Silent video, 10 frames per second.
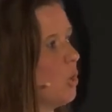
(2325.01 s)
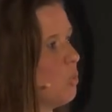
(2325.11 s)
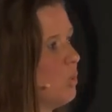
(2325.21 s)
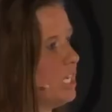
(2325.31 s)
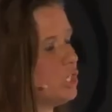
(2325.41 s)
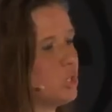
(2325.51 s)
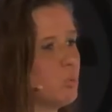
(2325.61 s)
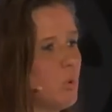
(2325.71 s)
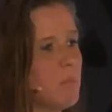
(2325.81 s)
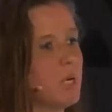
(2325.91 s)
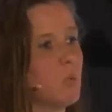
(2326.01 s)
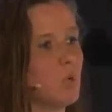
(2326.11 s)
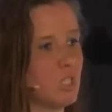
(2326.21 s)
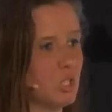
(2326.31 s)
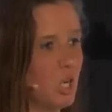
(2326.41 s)
which woman
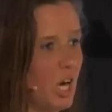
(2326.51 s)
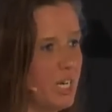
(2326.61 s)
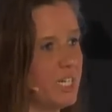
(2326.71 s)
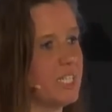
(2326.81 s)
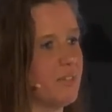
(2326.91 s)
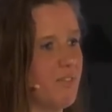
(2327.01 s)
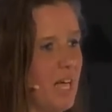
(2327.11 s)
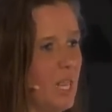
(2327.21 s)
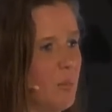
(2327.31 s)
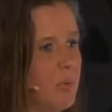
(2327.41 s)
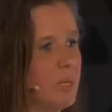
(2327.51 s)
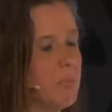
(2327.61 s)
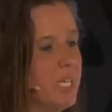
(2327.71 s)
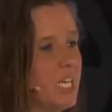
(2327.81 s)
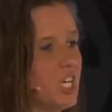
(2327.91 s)
was gonna develop it
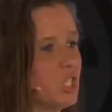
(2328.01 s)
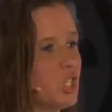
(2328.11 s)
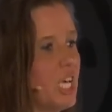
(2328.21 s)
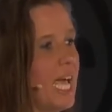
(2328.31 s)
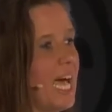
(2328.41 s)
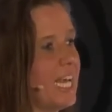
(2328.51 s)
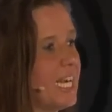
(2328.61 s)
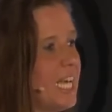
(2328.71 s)
because she had an